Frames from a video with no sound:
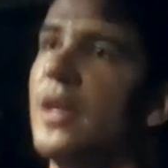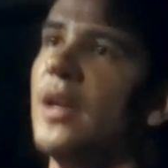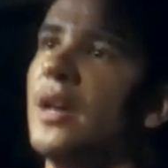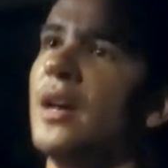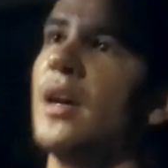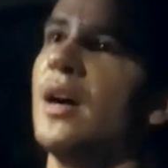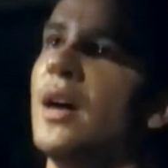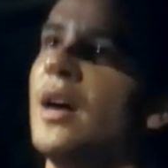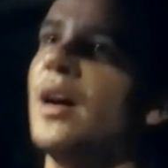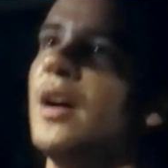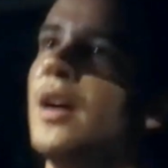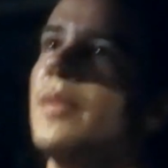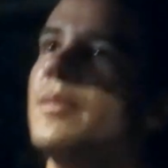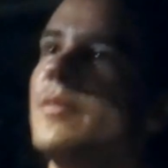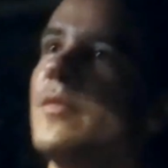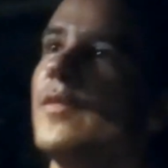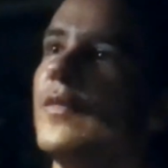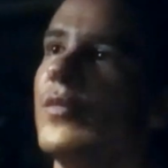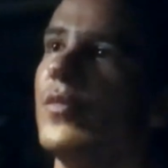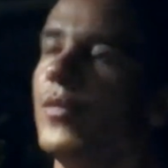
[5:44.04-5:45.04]

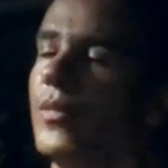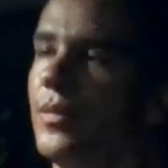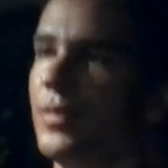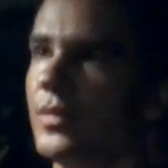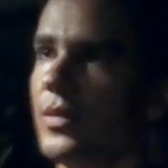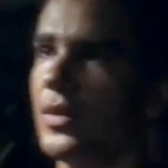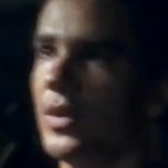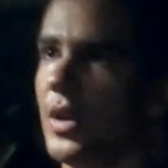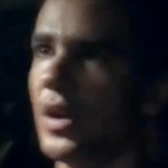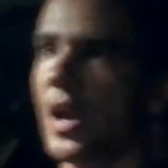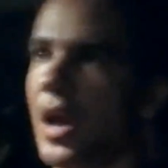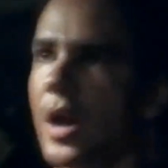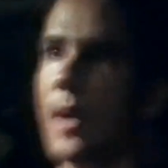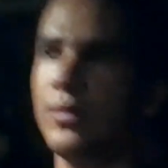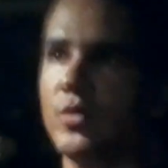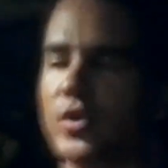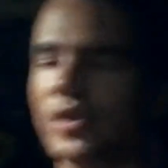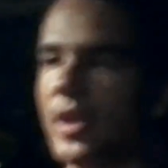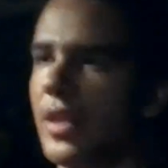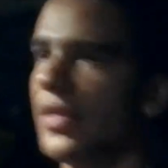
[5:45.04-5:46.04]
I'm
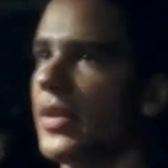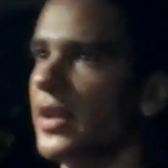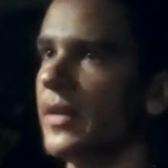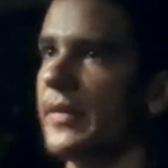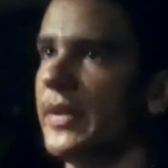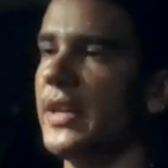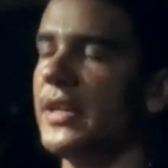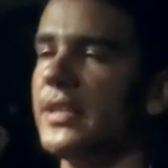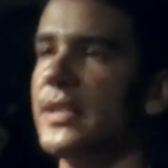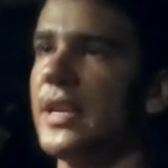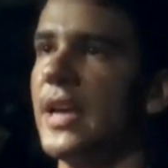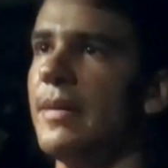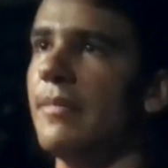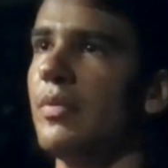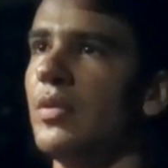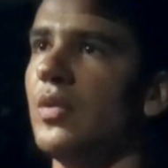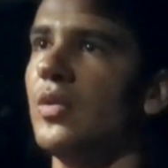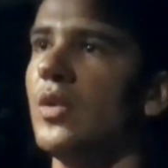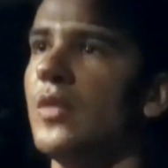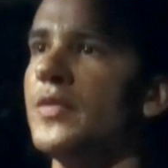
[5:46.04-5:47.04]
trying to think of an
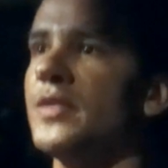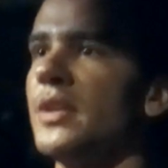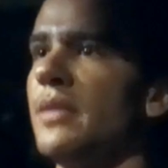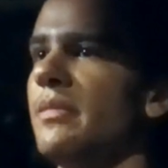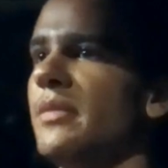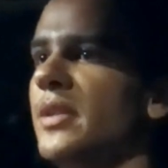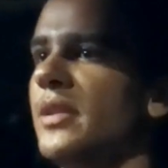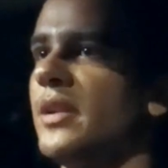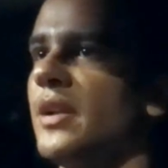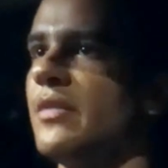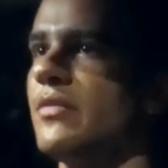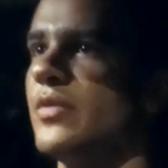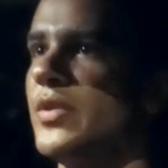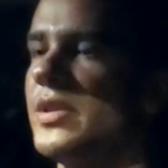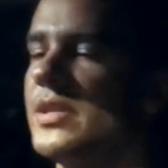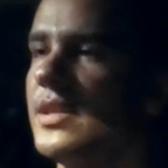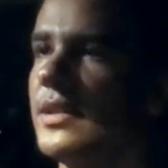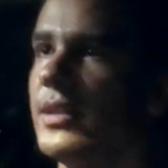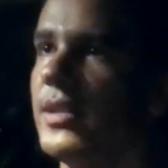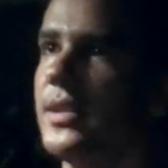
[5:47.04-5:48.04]
example of something that I've
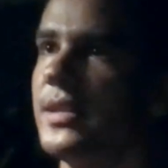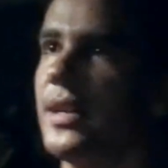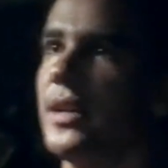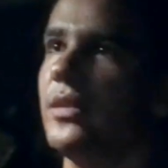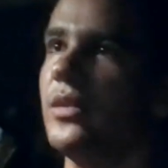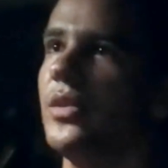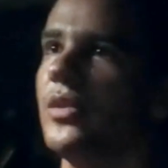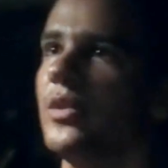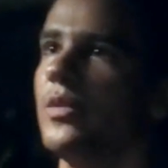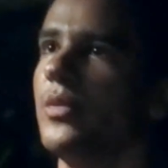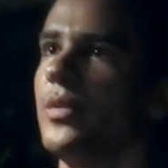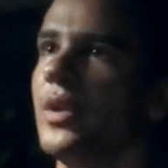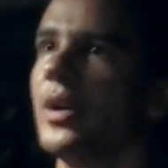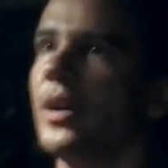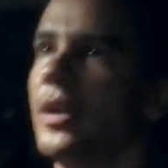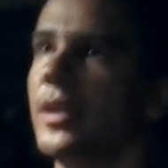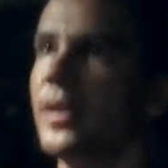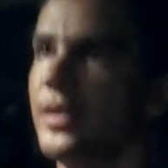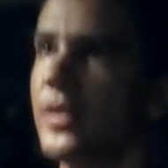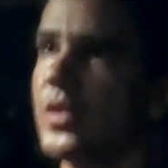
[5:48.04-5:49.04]
recently
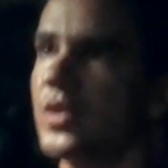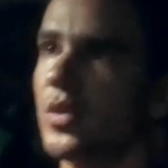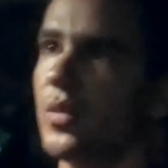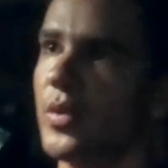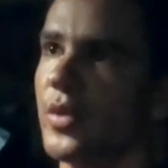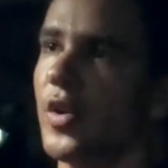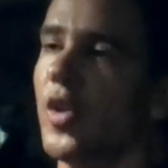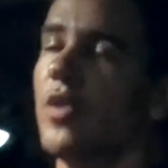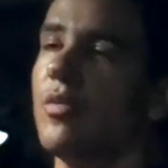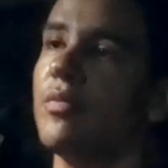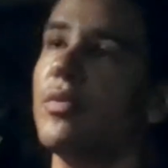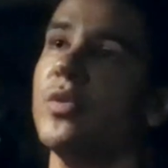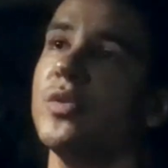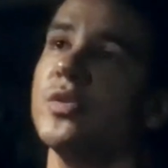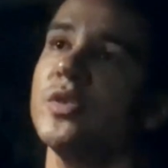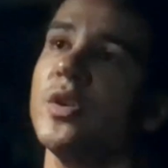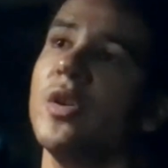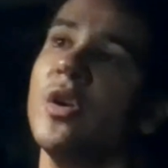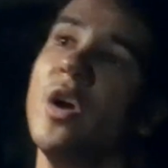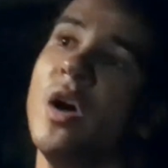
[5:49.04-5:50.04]
downloaded, installed with Homebrew.
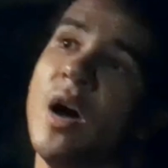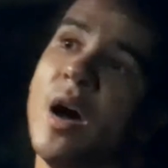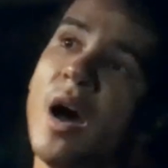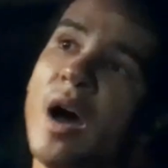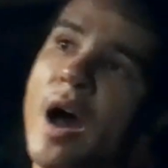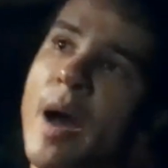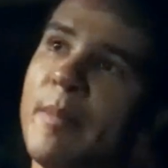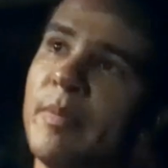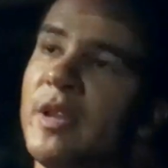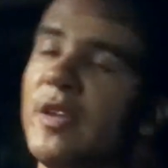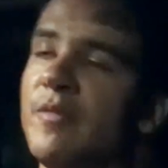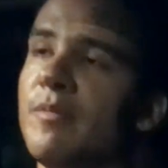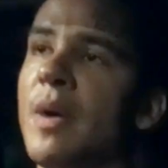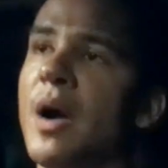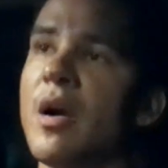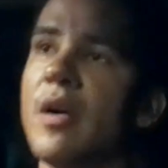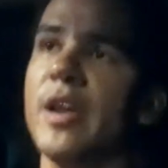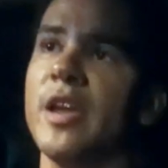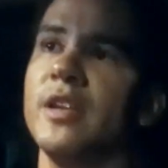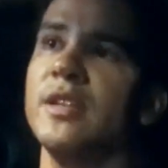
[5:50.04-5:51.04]
So I believe
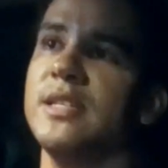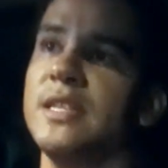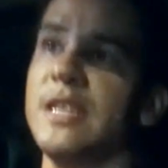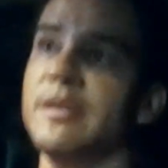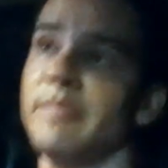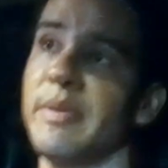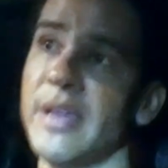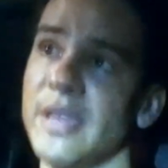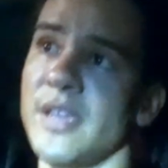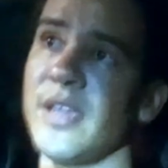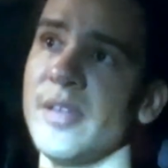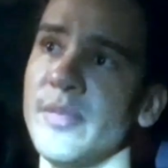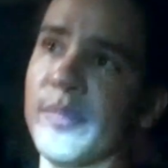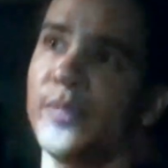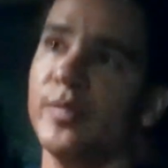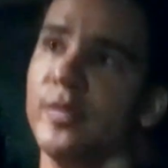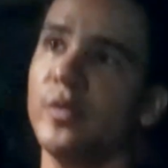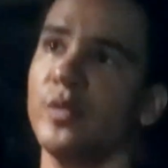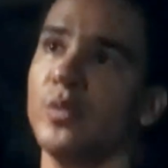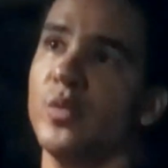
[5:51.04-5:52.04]
MariaDB,
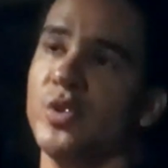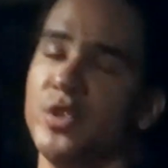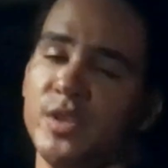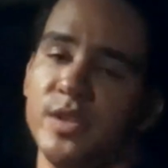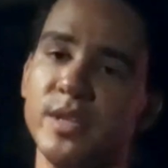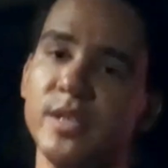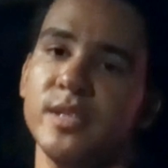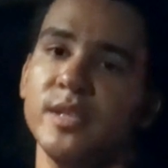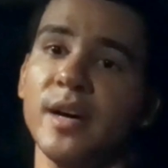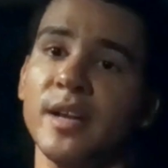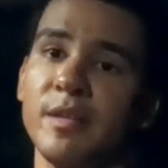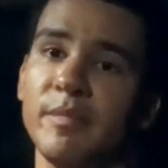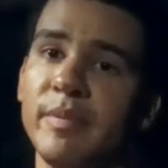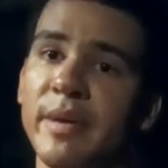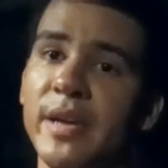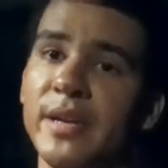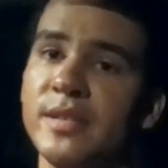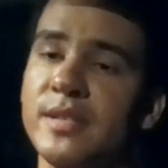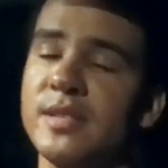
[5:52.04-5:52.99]
which is a database